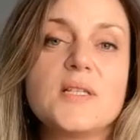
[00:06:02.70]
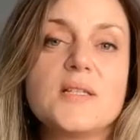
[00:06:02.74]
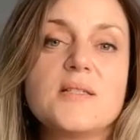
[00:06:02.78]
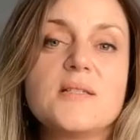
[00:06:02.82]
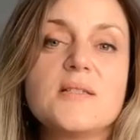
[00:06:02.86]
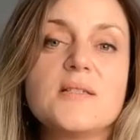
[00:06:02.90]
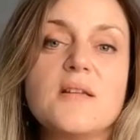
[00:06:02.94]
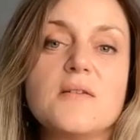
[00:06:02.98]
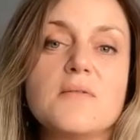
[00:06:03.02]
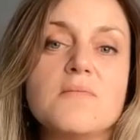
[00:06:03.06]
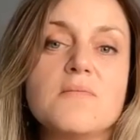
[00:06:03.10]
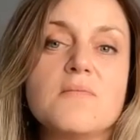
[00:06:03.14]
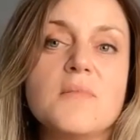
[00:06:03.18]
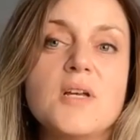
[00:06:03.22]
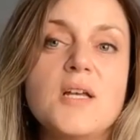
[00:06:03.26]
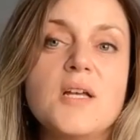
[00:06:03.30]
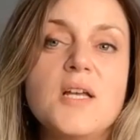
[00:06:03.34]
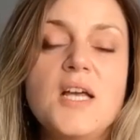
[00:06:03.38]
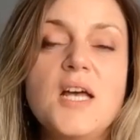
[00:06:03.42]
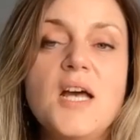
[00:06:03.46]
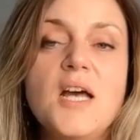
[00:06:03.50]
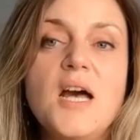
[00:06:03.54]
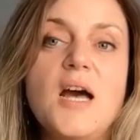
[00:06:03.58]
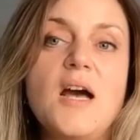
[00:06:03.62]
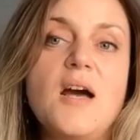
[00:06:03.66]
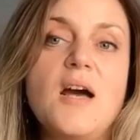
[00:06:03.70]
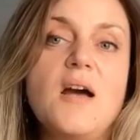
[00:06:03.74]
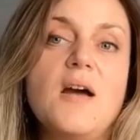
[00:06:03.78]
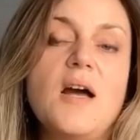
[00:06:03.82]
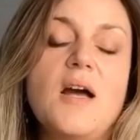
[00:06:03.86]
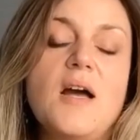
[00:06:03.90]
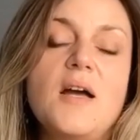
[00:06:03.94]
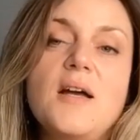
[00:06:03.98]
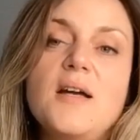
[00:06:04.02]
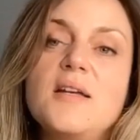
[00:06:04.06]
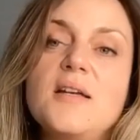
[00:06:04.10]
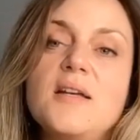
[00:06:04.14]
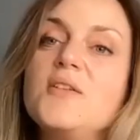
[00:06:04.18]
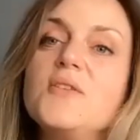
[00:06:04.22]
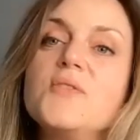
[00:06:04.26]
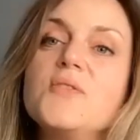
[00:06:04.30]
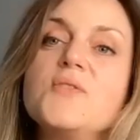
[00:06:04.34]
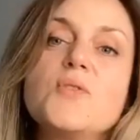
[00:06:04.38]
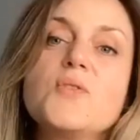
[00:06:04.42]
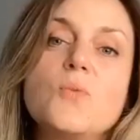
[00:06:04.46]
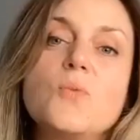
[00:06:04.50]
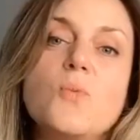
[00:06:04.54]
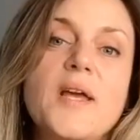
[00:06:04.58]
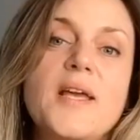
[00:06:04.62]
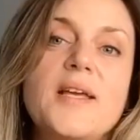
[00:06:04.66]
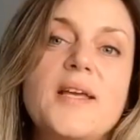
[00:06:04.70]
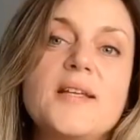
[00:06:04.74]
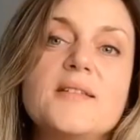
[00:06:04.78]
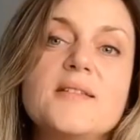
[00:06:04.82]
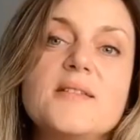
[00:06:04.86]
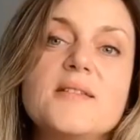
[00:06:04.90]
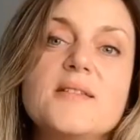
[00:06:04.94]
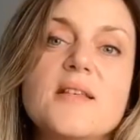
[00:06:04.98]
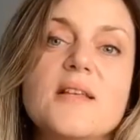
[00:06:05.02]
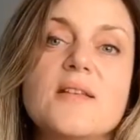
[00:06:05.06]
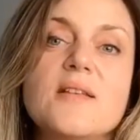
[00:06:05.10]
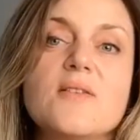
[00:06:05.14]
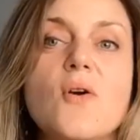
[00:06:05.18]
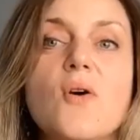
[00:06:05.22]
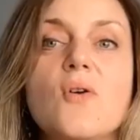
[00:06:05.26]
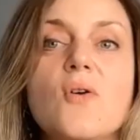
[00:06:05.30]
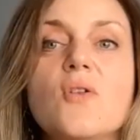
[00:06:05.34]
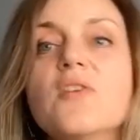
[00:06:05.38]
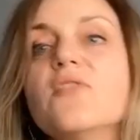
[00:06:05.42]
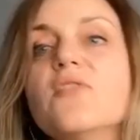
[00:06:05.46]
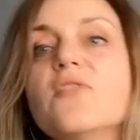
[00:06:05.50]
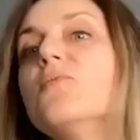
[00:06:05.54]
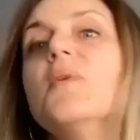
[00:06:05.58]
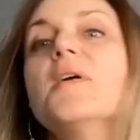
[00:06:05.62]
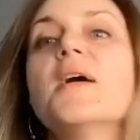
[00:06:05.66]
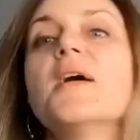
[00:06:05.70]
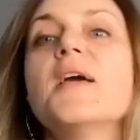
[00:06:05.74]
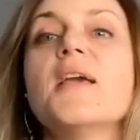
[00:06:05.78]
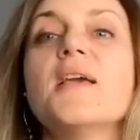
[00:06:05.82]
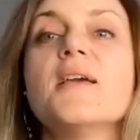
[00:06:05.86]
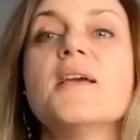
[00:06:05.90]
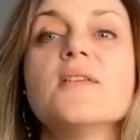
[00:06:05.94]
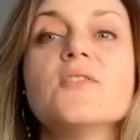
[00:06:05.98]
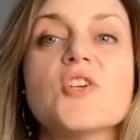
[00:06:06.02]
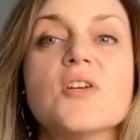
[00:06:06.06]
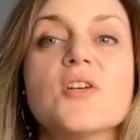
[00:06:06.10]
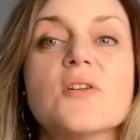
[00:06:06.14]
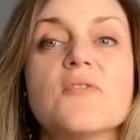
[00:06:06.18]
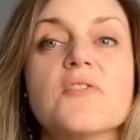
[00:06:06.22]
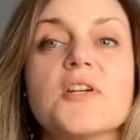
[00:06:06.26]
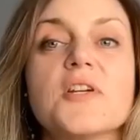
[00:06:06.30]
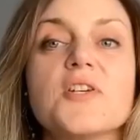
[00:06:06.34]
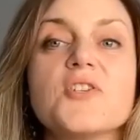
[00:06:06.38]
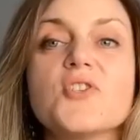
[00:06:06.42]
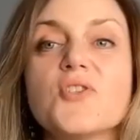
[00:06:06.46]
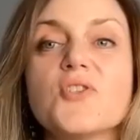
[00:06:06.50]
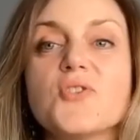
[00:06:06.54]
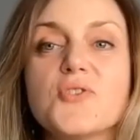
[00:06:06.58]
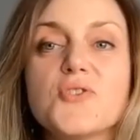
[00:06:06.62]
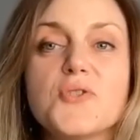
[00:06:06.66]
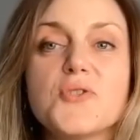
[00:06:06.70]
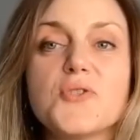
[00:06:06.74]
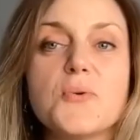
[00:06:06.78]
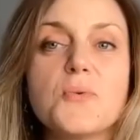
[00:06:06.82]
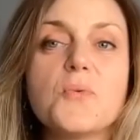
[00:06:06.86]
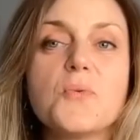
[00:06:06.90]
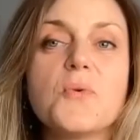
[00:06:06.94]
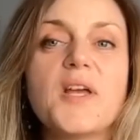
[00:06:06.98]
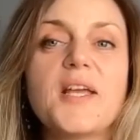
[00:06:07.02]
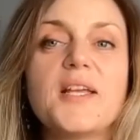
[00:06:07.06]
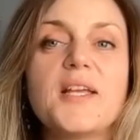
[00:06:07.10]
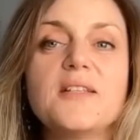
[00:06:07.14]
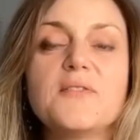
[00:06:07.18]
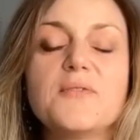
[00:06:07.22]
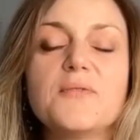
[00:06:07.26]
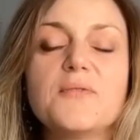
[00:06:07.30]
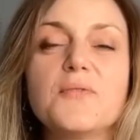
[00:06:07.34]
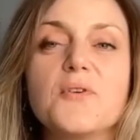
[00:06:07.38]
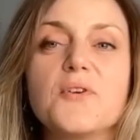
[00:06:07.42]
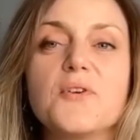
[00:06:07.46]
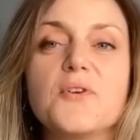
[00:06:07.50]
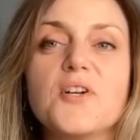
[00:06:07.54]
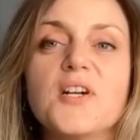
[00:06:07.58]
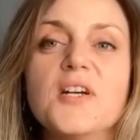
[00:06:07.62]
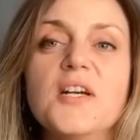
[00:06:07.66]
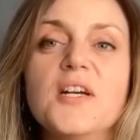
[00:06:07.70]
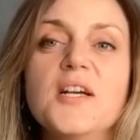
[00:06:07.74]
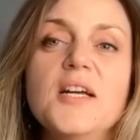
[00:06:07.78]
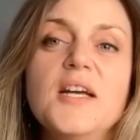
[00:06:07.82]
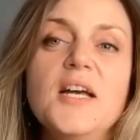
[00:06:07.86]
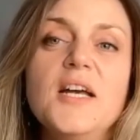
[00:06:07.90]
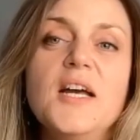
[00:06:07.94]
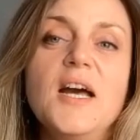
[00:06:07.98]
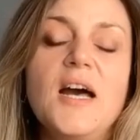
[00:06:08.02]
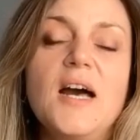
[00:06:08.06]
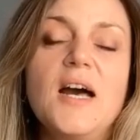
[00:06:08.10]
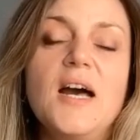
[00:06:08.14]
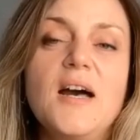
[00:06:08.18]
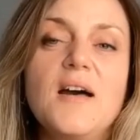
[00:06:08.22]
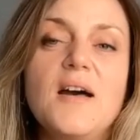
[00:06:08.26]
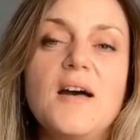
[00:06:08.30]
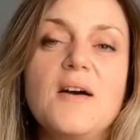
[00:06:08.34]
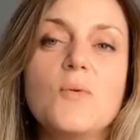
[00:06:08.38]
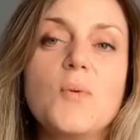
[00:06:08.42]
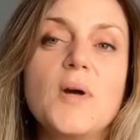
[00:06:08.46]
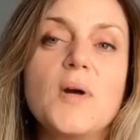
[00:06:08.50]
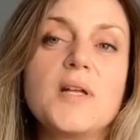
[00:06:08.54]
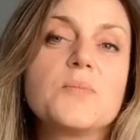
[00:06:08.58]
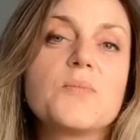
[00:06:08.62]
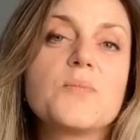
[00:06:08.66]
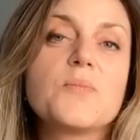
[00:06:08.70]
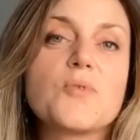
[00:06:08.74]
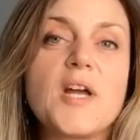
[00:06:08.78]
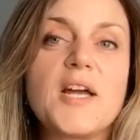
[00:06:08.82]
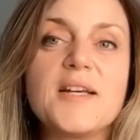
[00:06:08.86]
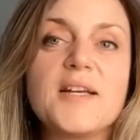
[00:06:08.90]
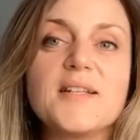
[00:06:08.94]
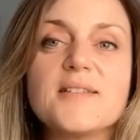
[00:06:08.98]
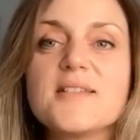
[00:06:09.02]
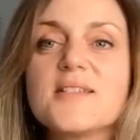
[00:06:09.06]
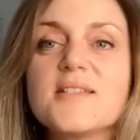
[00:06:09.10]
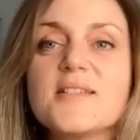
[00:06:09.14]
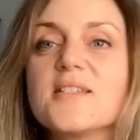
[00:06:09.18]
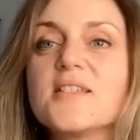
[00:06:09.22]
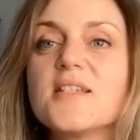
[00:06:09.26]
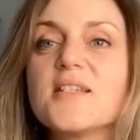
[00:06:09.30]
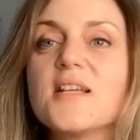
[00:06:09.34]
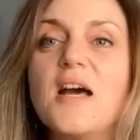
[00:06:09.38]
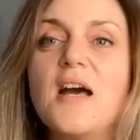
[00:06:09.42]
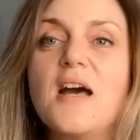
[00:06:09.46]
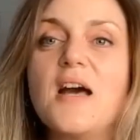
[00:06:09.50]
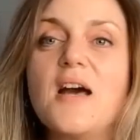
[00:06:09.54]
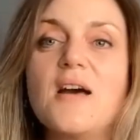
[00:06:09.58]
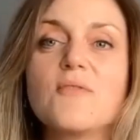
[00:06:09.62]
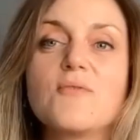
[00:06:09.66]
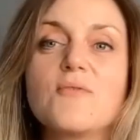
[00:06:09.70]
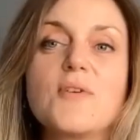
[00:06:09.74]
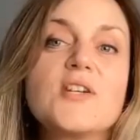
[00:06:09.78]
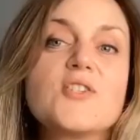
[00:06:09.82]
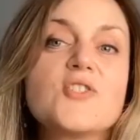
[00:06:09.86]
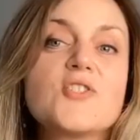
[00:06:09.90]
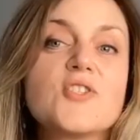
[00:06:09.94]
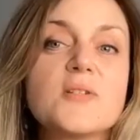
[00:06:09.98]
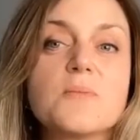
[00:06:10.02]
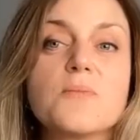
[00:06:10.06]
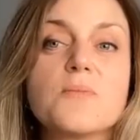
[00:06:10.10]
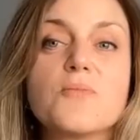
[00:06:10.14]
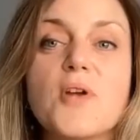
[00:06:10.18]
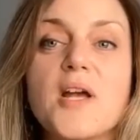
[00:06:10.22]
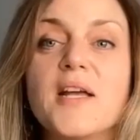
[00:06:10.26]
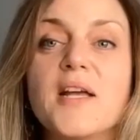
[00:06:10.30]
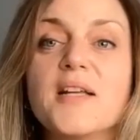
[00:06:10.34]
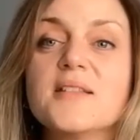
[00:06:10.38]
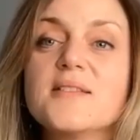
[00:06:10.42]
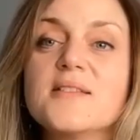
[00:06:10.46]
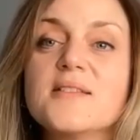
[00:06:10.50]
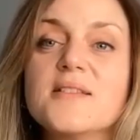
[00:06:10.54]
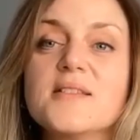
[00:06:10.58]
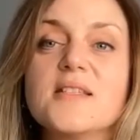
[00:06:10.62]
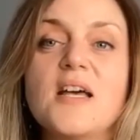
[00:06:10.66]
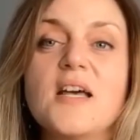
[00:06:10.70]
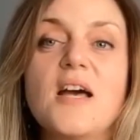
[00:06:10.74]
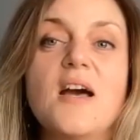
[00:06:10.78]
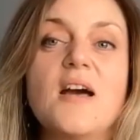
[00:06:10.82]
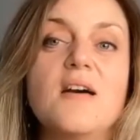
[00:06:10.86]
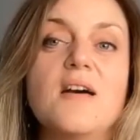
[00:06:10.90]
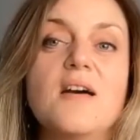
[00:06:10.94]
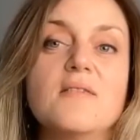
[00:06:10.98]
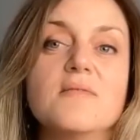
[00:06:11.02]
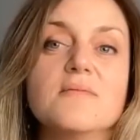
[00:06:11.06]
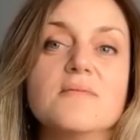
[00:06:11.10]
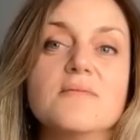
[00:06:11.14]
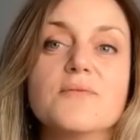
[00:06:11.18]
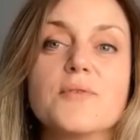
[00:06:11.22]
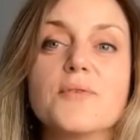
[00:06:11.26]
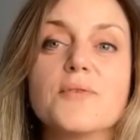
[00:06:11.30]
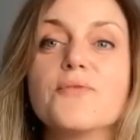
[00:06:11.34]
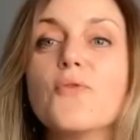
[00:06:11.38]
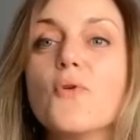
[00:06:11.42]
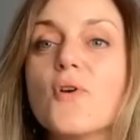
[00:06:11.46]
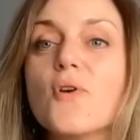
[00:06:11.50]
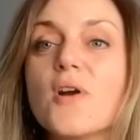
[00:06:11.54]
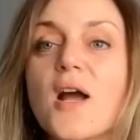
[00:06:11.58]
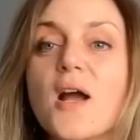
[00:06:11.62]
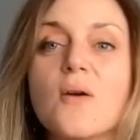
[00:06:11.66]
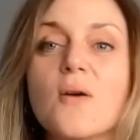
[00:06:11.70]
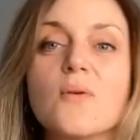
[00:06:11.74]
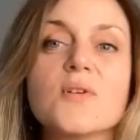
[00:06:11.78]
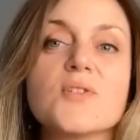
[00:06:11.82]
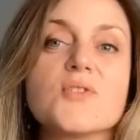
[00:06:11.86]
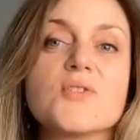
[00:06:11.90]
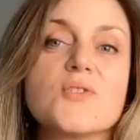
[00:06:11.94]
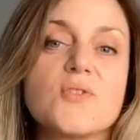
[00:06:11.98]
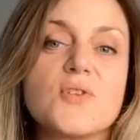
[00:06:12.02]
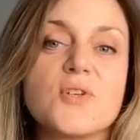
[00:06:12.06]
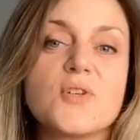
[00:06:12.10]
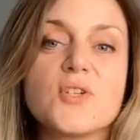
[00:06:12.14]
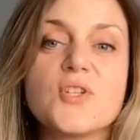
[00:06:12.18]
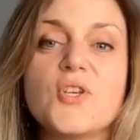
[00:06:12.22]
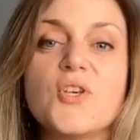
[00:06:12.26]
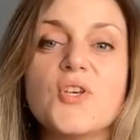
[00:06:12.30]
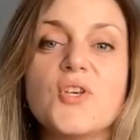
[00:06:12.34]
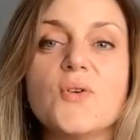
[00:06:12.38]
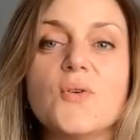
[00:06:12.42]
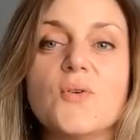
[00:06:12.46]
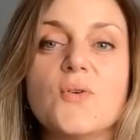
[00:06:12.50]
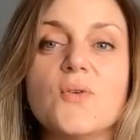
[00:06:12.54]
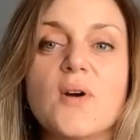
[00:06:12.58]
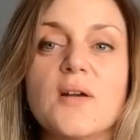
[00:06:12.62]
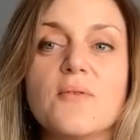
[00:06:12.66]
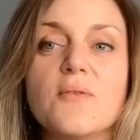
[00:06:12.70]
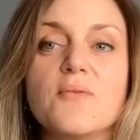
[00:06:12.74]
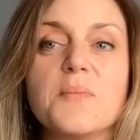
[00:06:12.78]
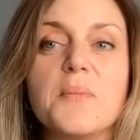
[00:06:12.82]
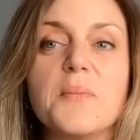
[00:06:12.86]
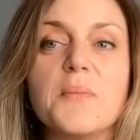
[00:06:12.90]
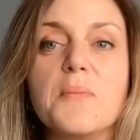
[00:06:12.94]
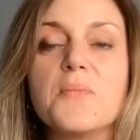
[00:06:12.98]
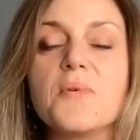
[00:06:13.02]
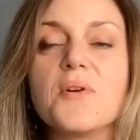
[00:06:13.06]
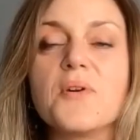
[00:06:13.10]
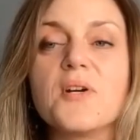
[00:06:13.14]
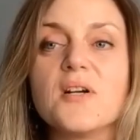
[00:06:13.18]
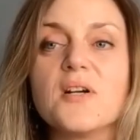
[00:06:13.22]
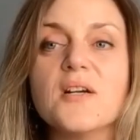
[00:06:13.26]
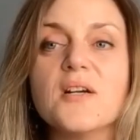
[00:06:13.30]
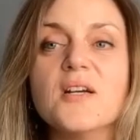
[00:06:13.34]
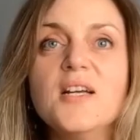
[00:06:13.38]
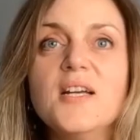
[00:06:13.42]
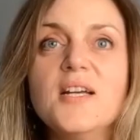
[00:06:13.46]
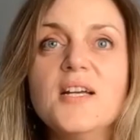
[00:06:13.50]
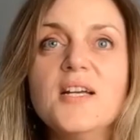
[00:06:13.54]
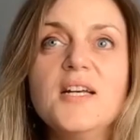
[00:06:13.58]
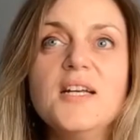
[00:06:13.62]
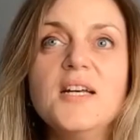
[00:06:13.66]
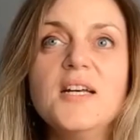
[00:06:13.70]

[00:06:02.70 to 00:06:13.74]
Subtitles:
system, I used to wait, and all of my generation used to wait for one bread, Russian breads, for 4 hours on a queue. I remember